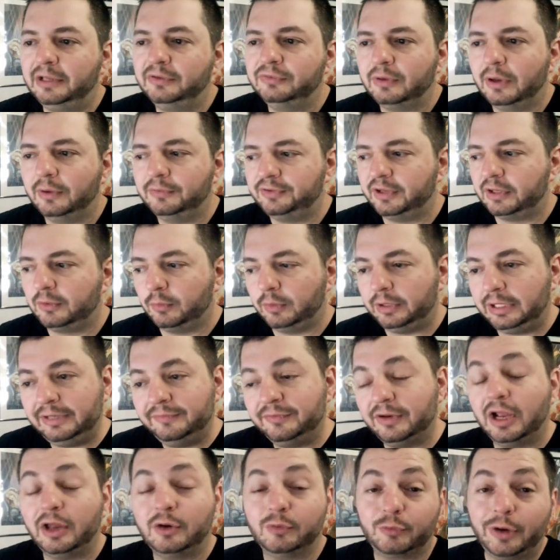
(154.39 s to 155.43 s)
So I was like,
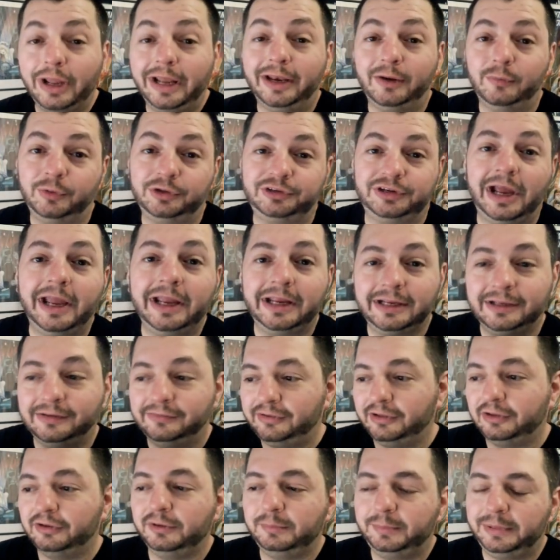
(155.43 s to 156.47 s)
even on Reddit, which I
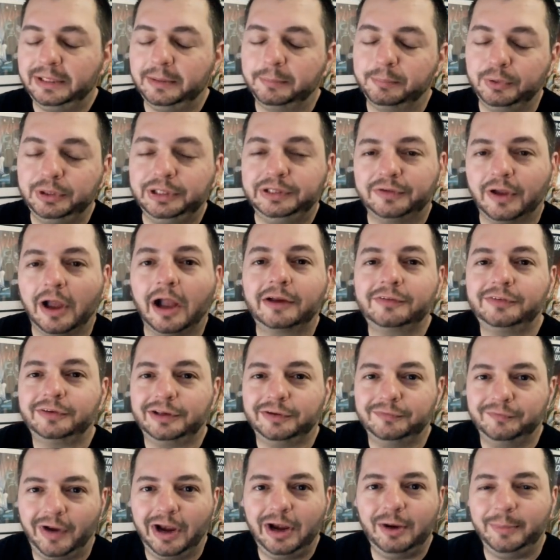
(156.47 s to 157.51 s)
consider to be a pretty toxic
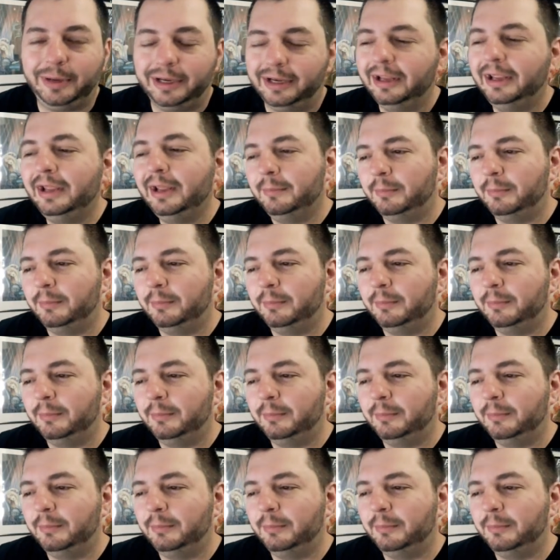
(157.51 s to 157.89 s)
environment